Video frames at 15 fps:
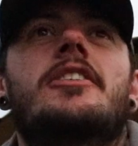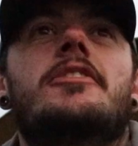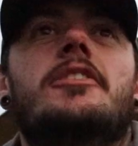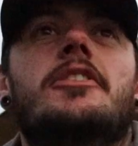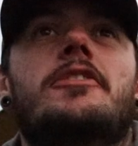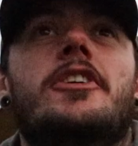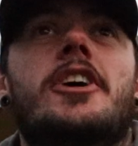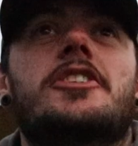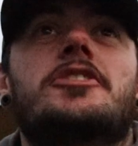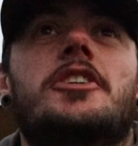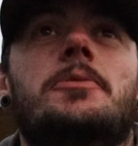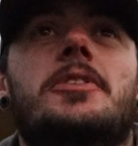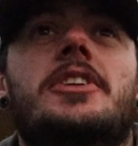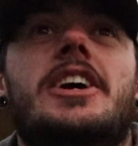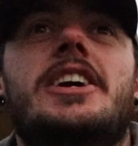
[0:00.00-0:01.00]
For the first
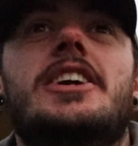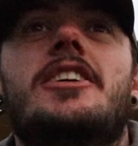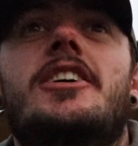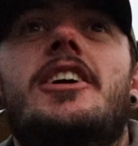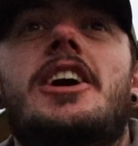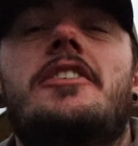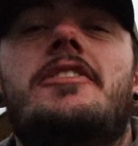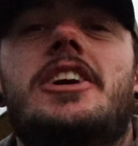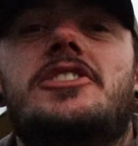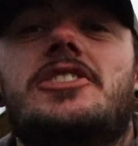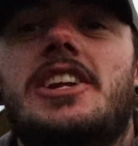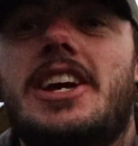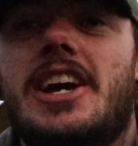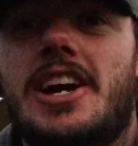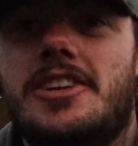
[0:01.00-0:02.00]
time today, I have
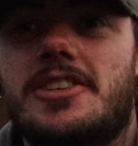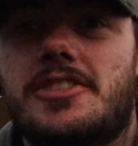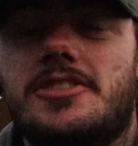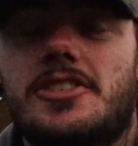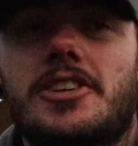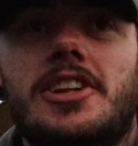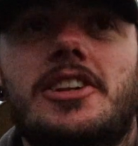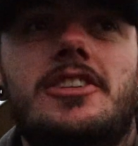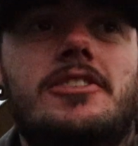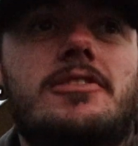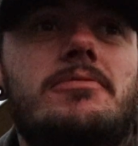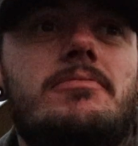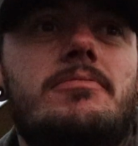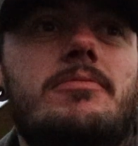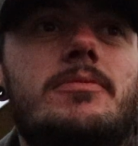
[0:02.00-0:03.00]
actually had a solid
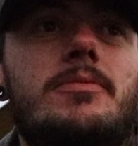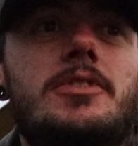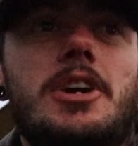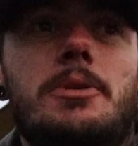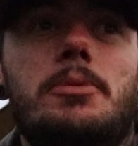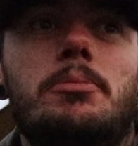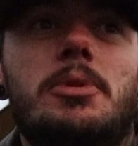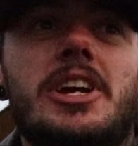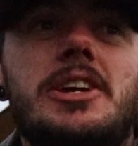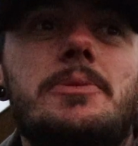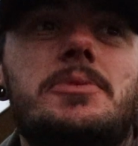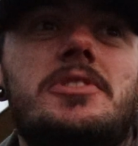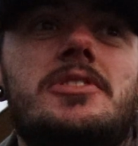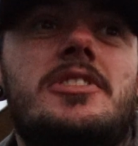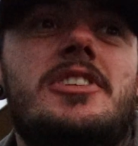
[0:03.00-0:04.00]
couple
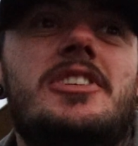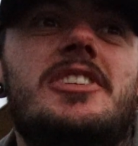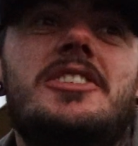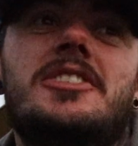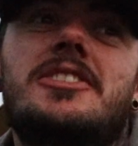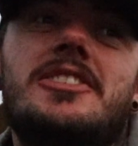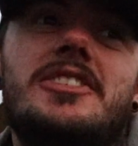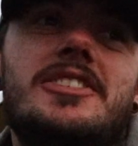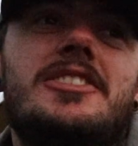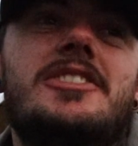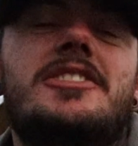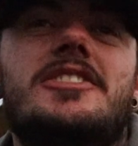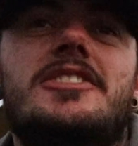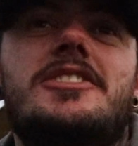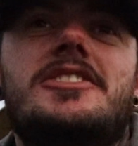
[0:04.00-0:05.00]
bleeps.
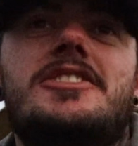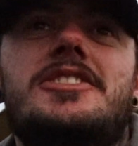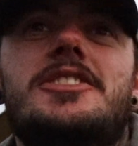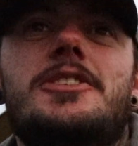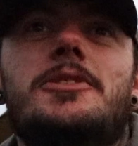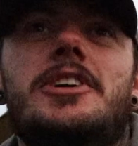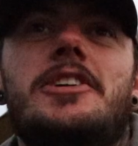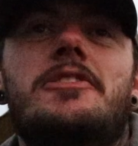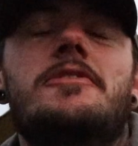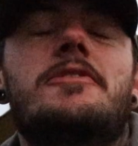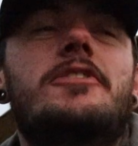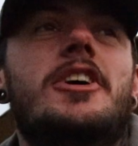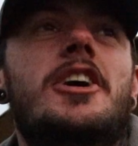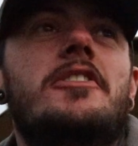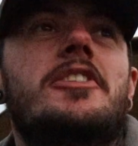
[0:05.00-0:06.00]
Still nothing
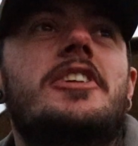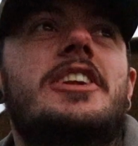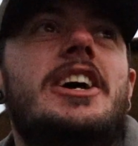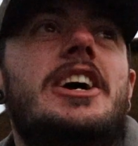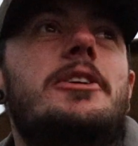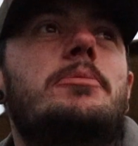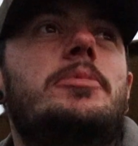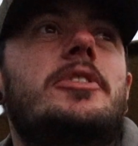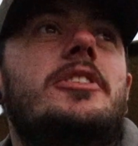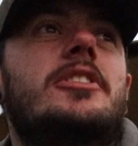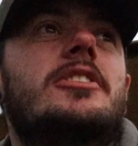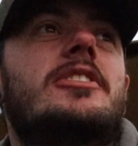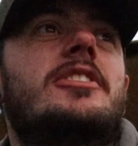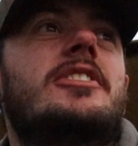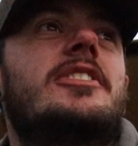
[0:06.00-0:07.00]
further than that, but
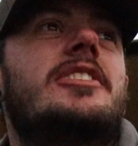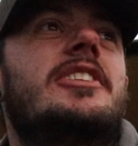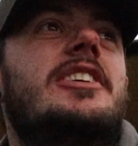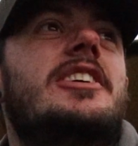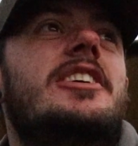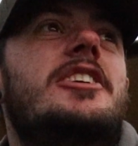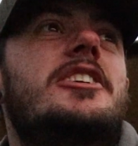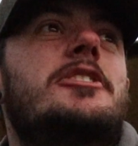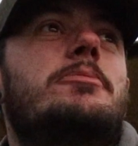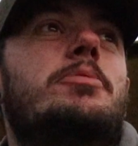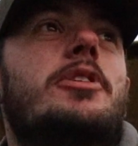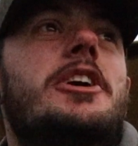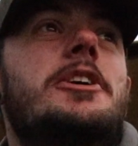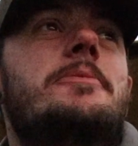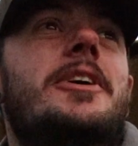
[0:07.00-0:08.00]
it's
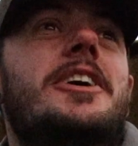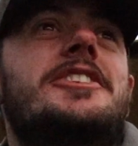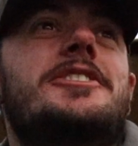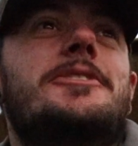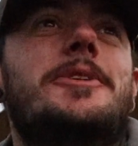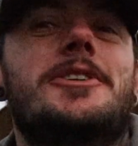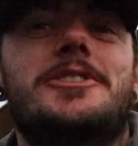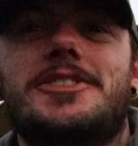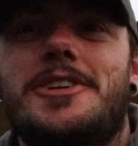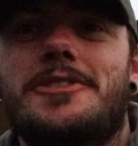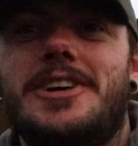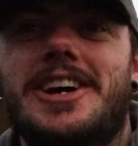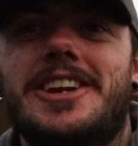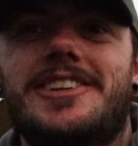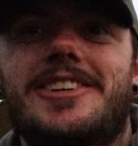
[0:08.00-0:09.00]
pretty much the most I've
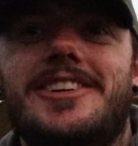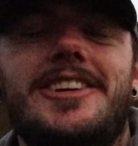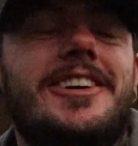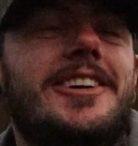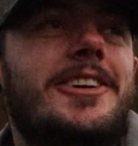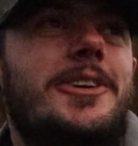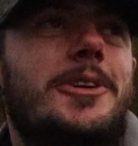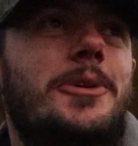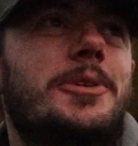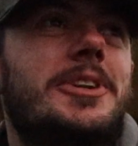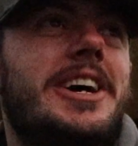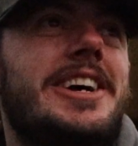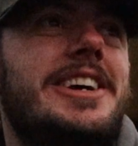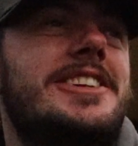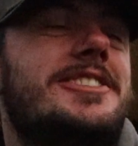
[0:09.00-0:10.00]
had all
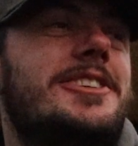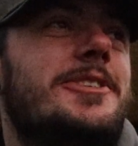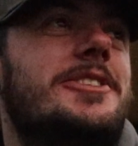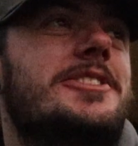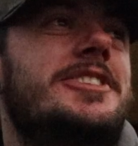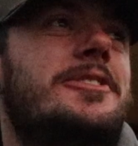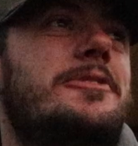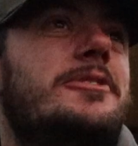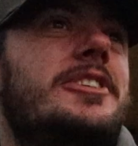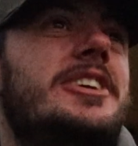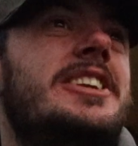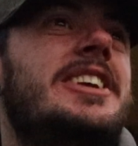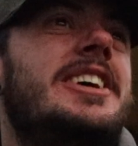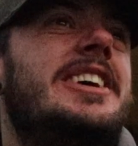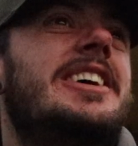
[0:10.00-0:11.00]
day, so it's something.